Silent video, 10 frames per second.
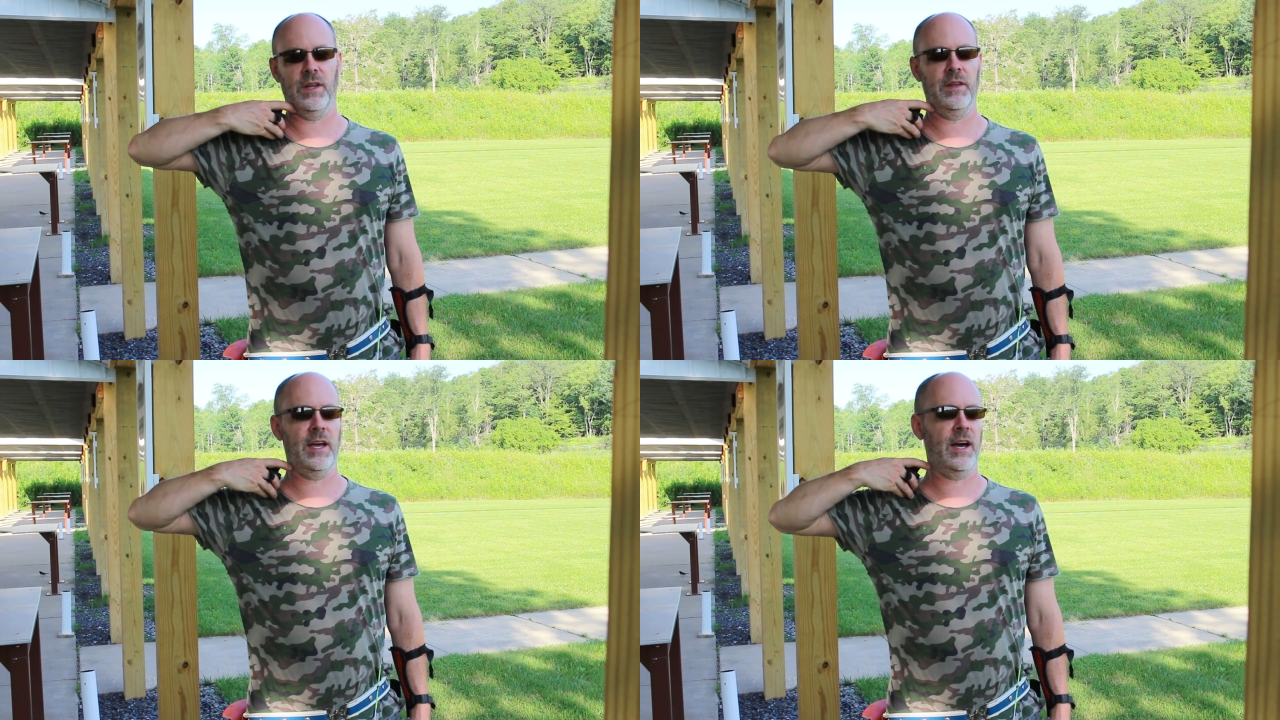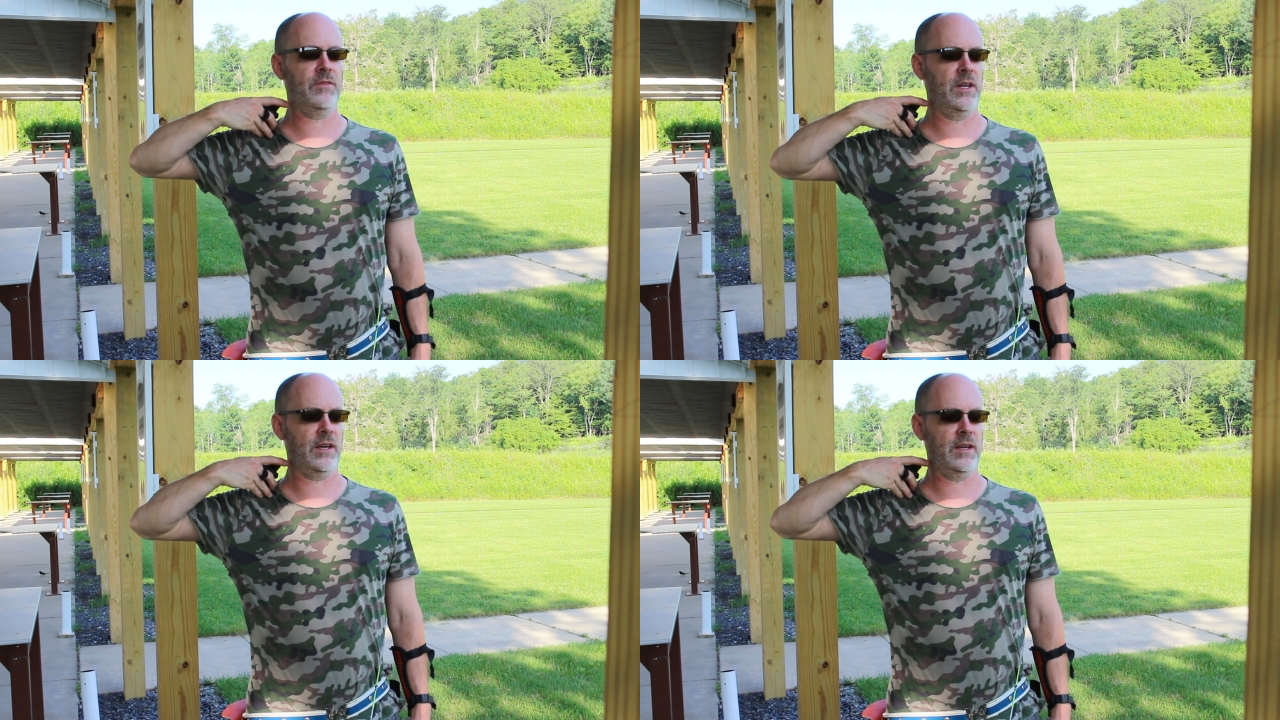and they have
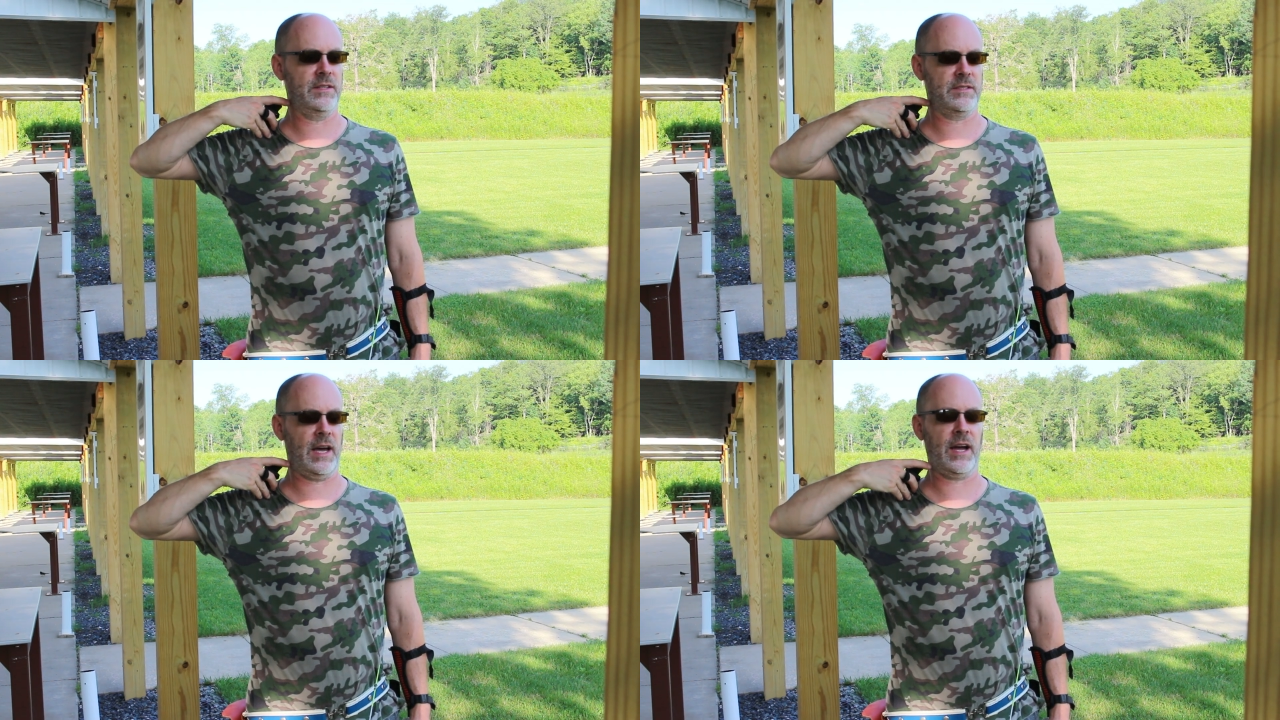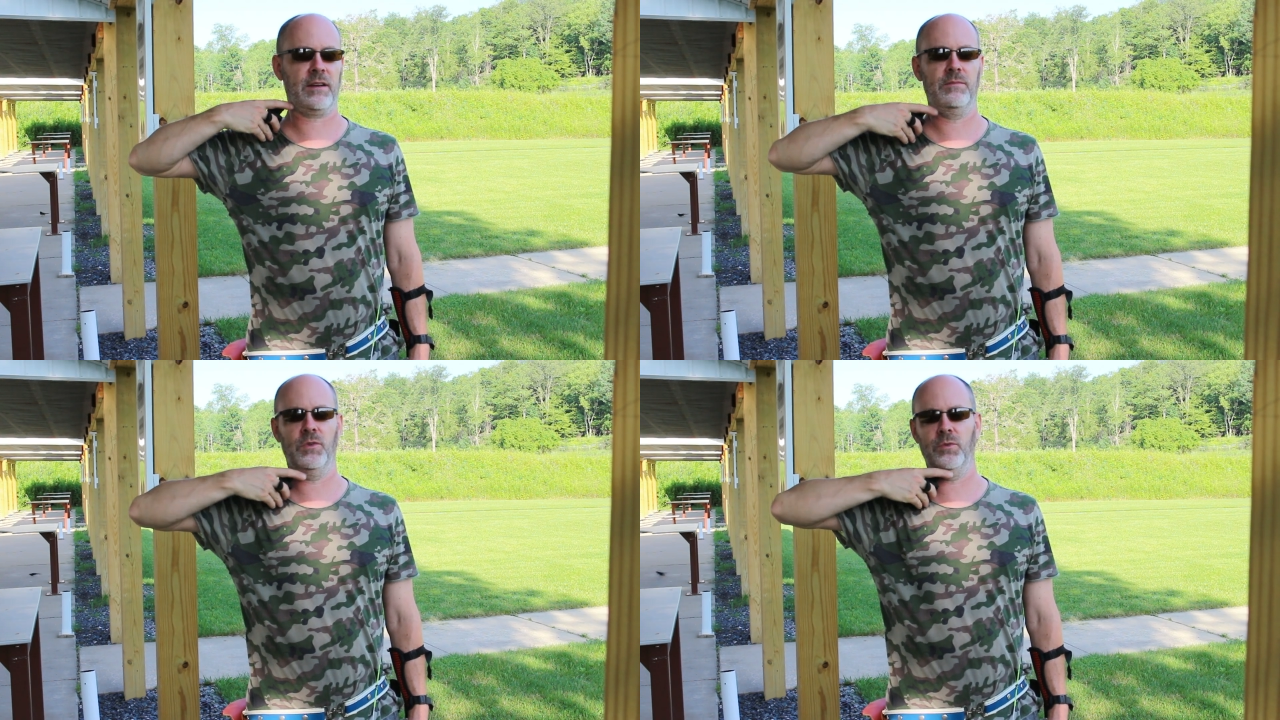an
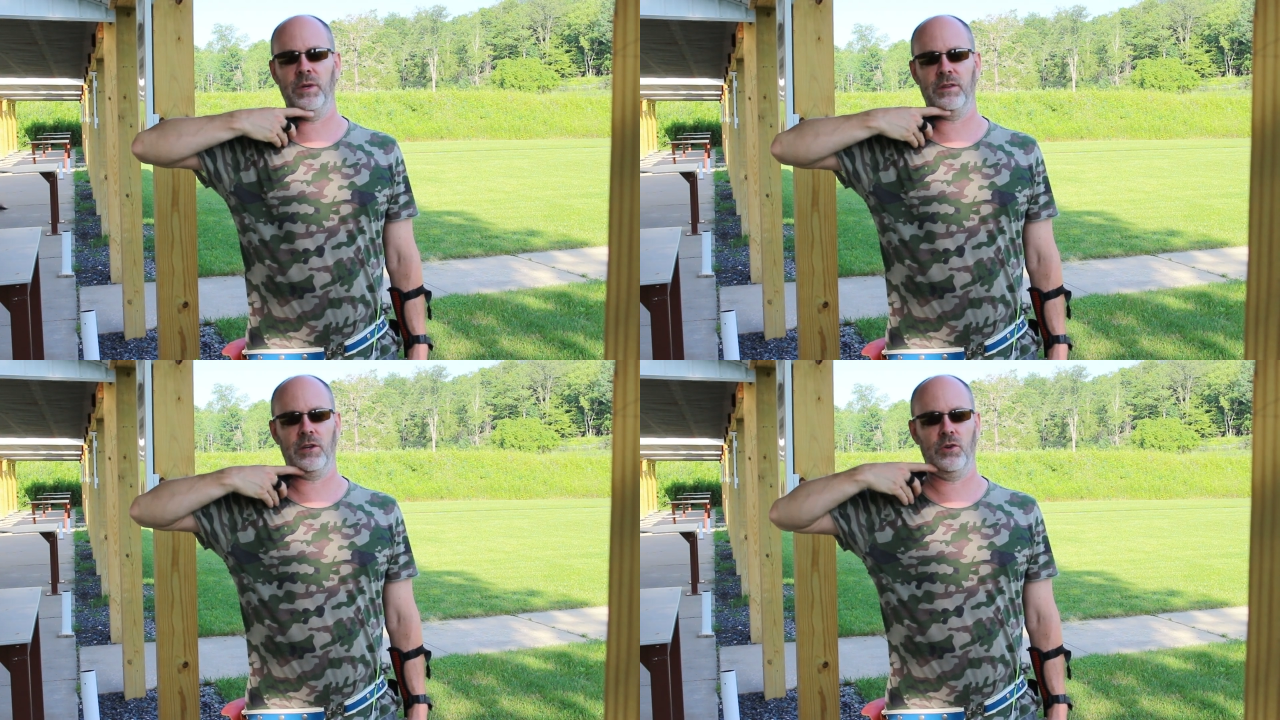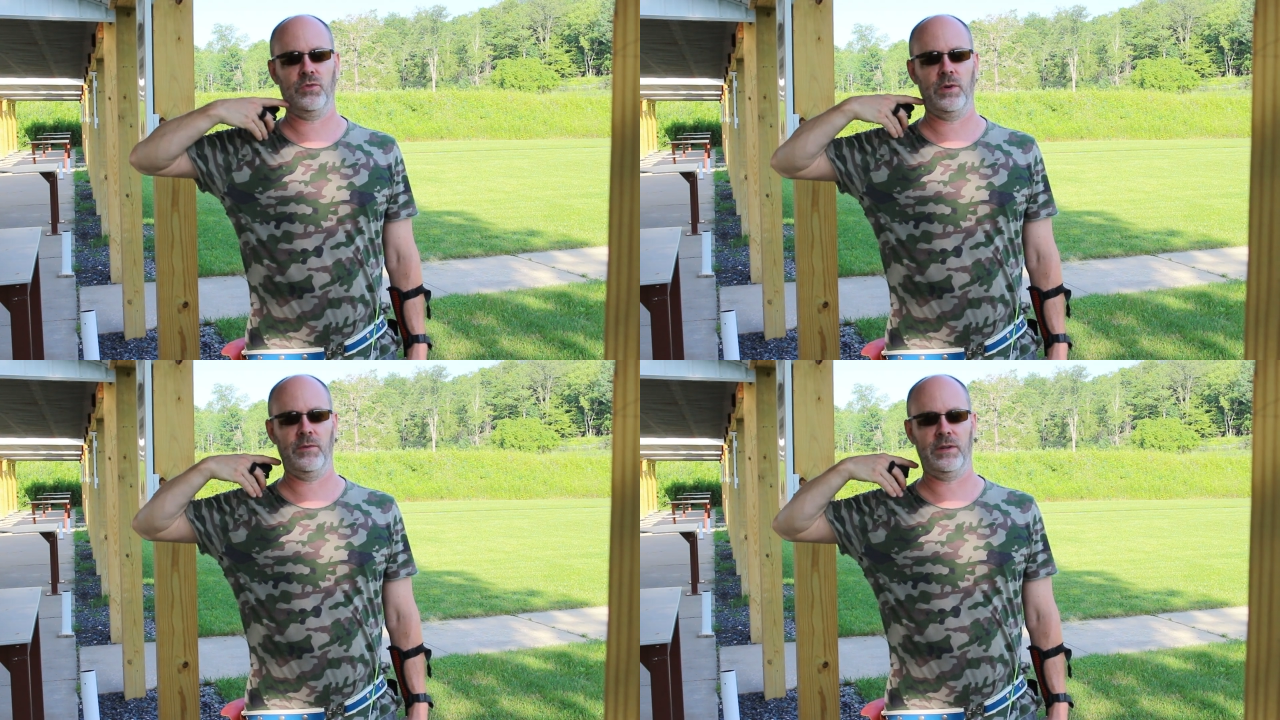exact movement they go
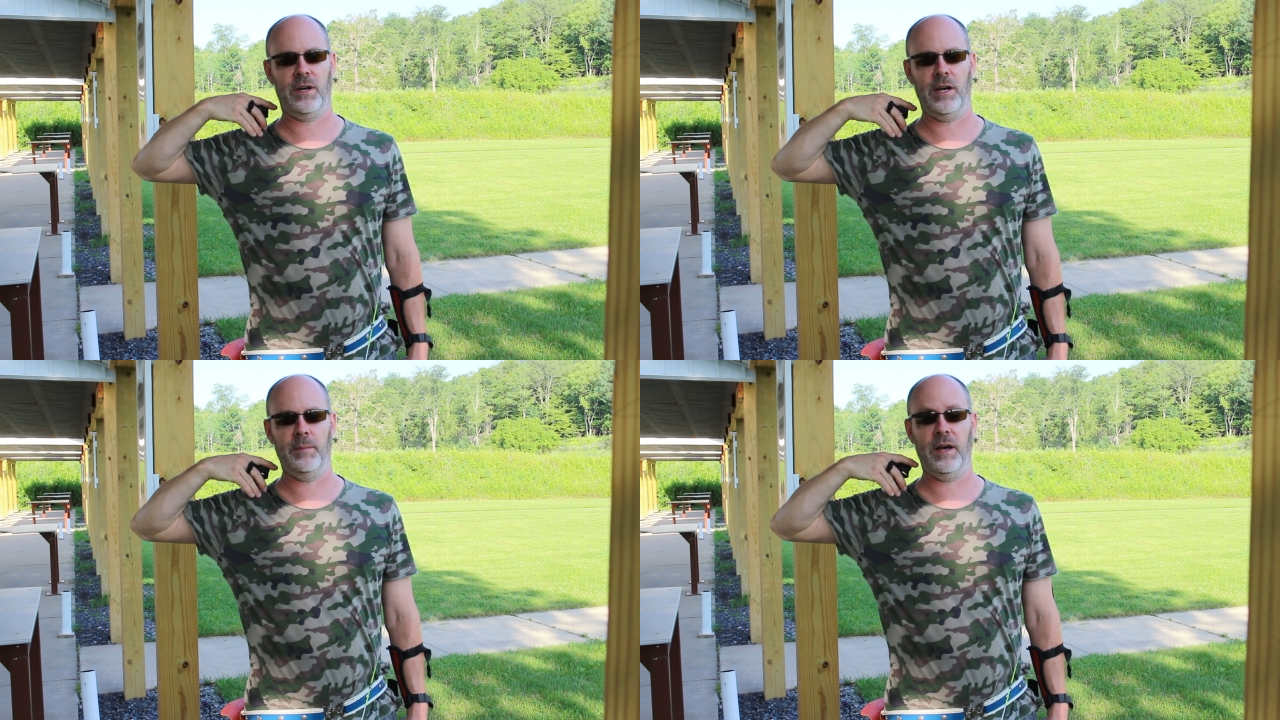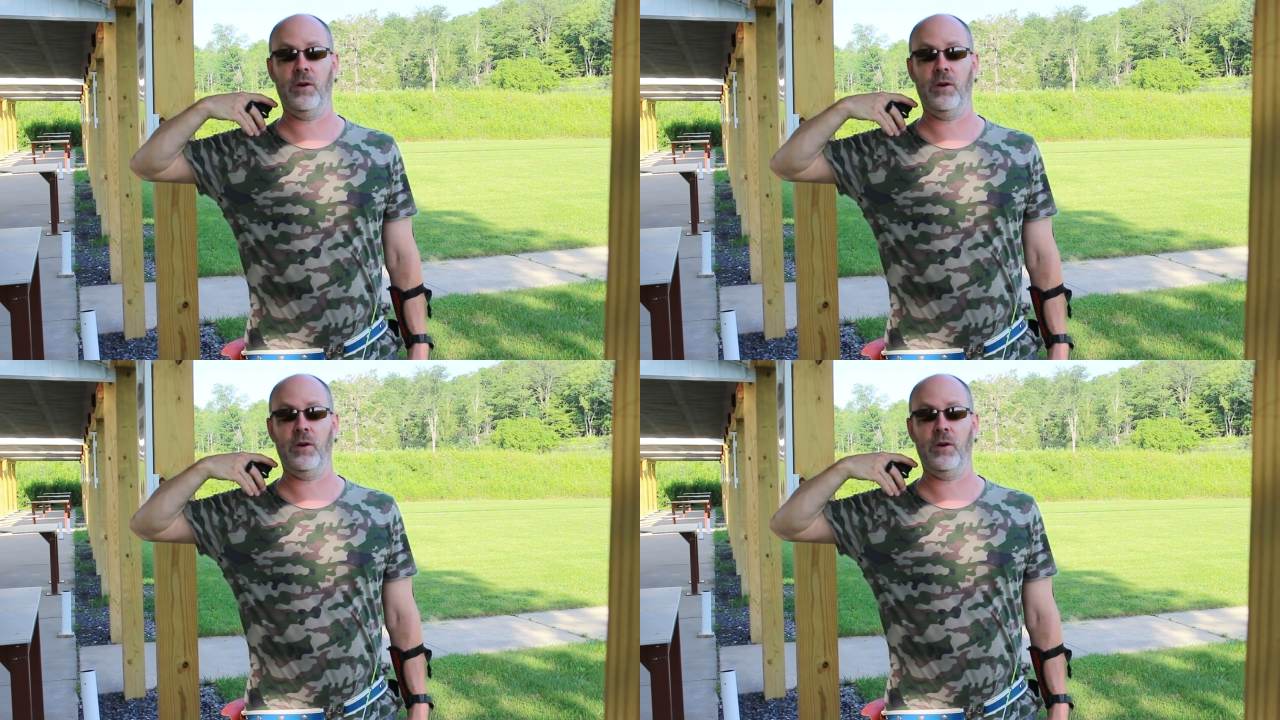through every time